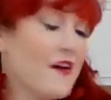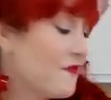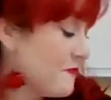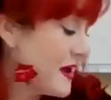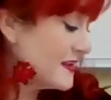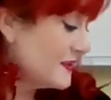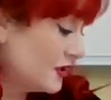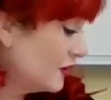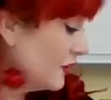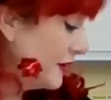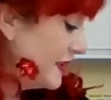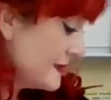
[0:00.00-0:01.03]

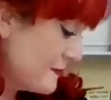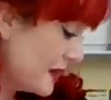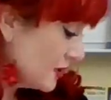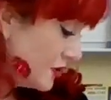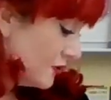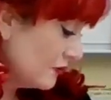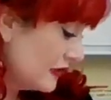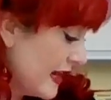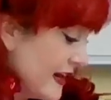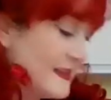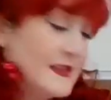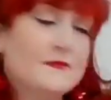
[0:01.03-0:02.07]
2:30 is much too
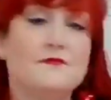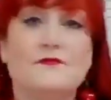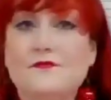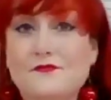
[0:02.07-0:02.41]
late.